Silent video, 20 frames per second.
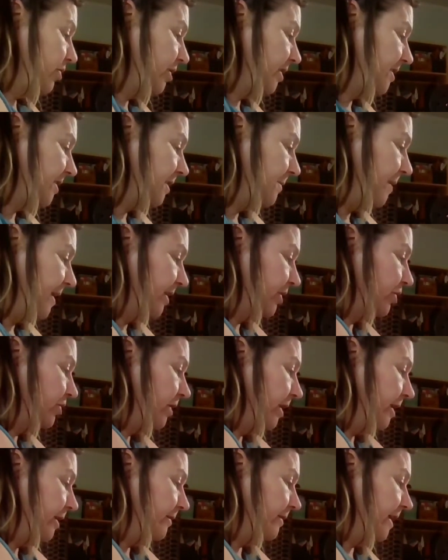Just to make
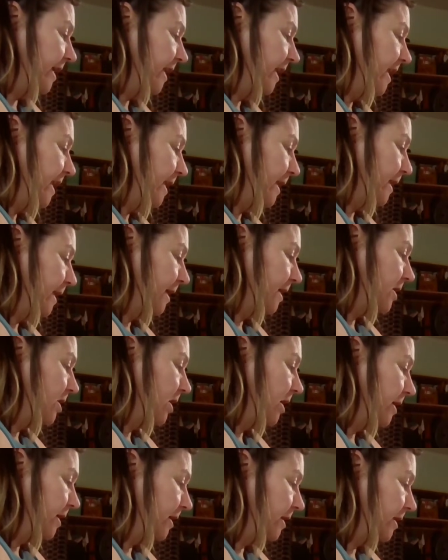sure I don't get anything
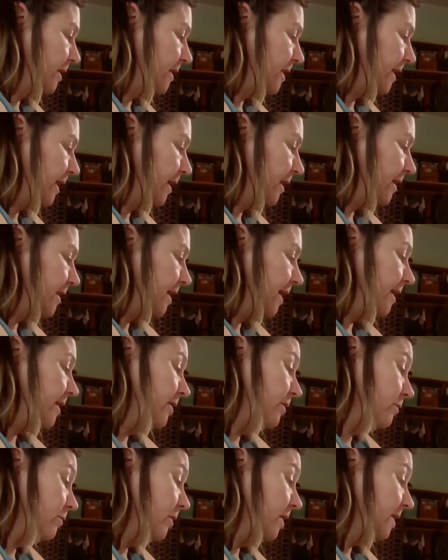caught under the needle that I
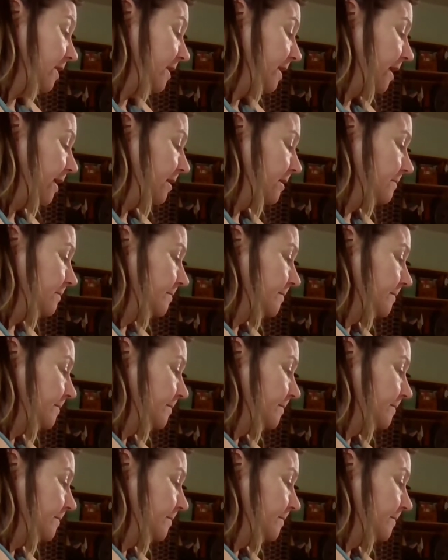don't want there.